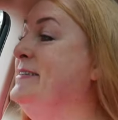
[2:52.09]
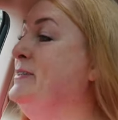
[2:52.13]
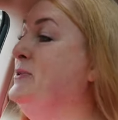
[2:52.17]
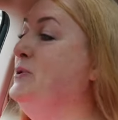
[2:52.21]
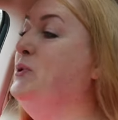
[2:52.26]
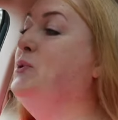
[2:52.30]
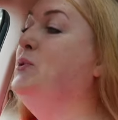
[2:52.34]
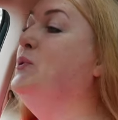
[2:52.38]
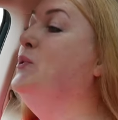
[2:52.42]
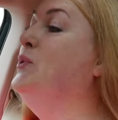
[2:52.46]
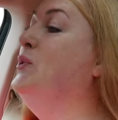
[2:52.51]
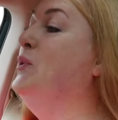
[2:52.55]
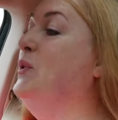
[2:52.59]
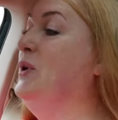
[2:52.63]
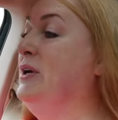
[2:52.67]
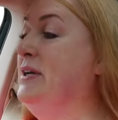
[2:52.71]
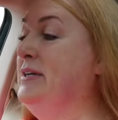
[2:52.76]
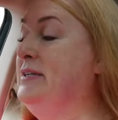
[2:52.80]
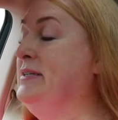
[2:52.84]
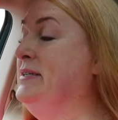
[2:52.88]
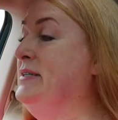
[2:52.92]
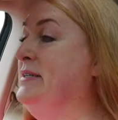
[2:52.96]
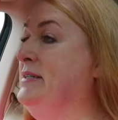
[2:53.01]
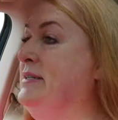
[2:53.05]
No.
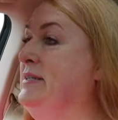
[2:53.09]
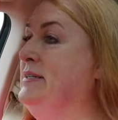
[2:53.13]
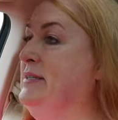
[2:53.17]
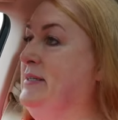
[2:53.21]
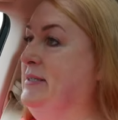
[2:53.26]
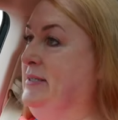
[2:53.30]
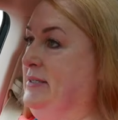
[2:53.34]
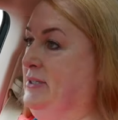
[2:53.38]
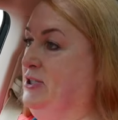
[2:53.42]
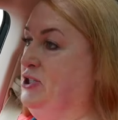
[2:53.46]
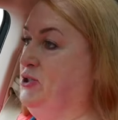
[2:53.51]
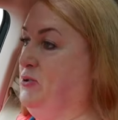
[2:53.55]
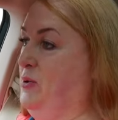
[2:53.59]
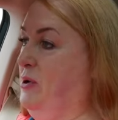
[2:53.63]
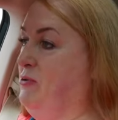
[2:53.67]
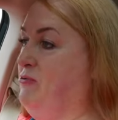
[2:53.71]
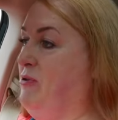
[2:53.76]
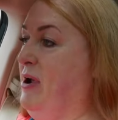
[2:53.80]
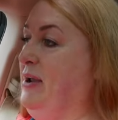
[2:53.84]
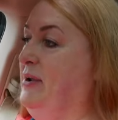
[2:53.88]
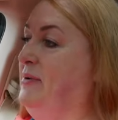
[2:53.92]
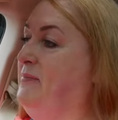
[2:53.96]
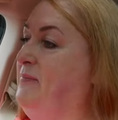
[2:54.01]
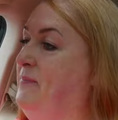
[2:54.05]
So I
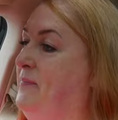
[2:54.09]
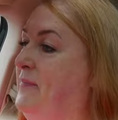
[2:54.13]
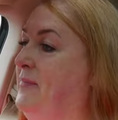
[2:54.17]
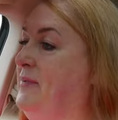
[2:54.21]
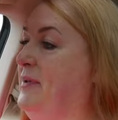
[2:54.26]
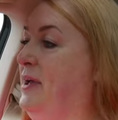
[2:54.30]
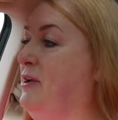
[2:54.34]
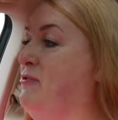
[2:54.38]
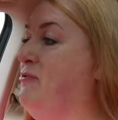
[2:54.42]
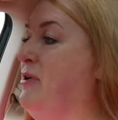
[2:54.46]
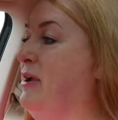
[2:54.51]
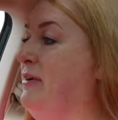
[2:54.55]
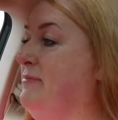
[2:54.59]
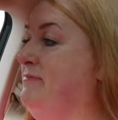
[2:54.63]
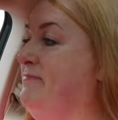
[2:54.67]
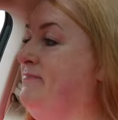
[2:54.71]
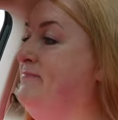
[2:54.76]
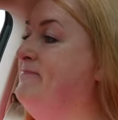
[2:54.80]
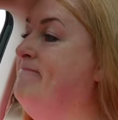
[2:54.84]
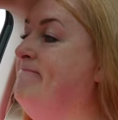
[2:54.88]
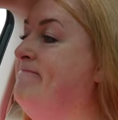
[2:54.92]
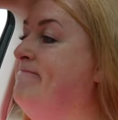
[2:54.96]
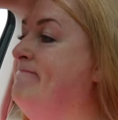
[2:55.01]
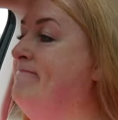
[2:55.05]
ran. I
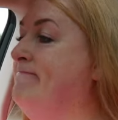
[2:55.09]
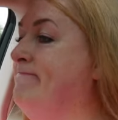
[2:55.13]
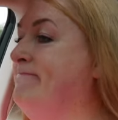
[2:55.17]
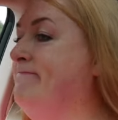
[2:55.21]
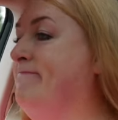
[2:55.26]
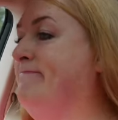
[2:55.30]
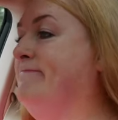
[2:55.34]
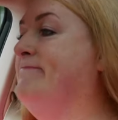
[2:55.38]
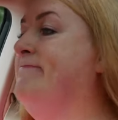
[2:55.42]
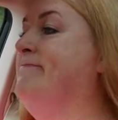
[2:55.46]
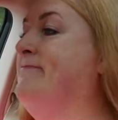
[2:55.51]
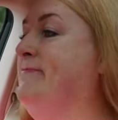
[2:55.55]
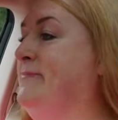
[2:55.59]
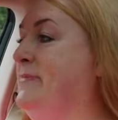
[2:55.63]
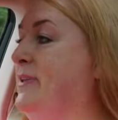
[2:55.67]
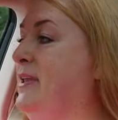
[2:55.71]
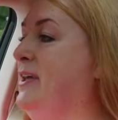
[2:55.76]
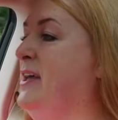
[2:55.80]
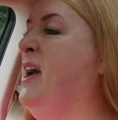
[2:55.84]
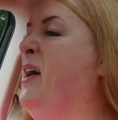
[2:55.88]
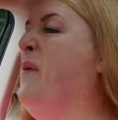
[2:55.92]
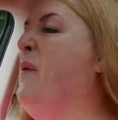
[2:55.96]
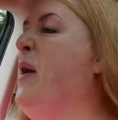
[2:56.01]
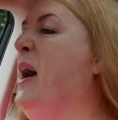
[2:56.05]

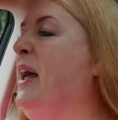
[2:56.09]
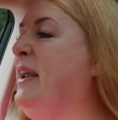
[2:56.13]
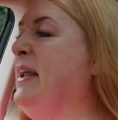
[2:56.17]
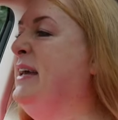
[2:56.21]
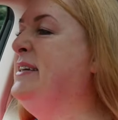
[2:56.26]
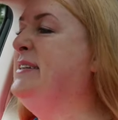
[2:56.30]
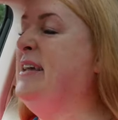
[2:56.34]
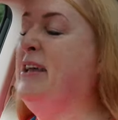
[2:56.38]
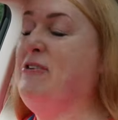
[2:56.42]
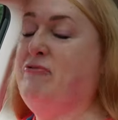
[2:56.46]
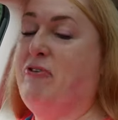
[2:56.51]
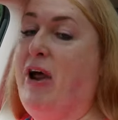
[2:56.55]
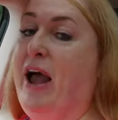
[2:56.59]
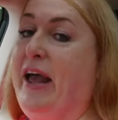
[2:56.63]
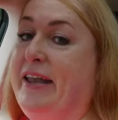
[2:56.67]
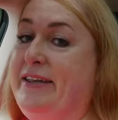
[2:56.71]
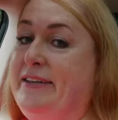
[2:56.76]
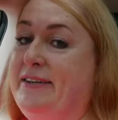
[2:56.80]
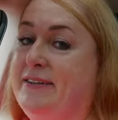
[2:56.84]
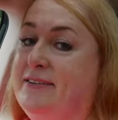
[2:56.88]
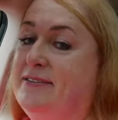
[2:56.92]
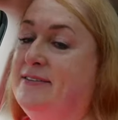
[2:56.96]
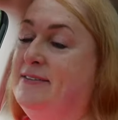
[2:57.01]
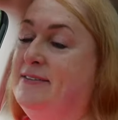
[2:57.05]
ran. Well, I say ran.